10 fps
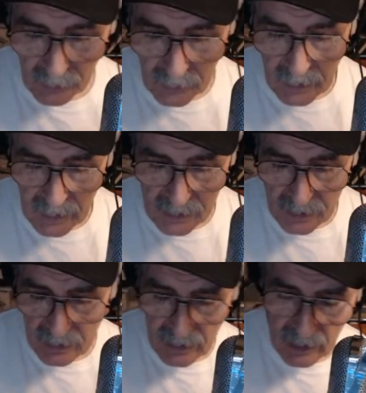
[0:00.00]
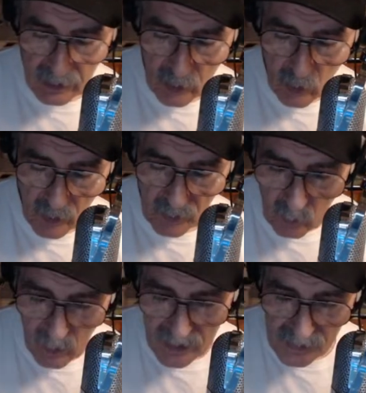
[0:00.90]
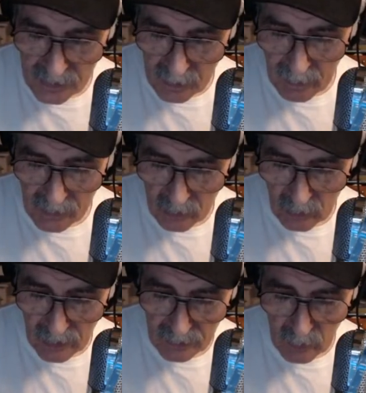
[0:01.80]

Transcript: and he's in northwest Mount Juliet,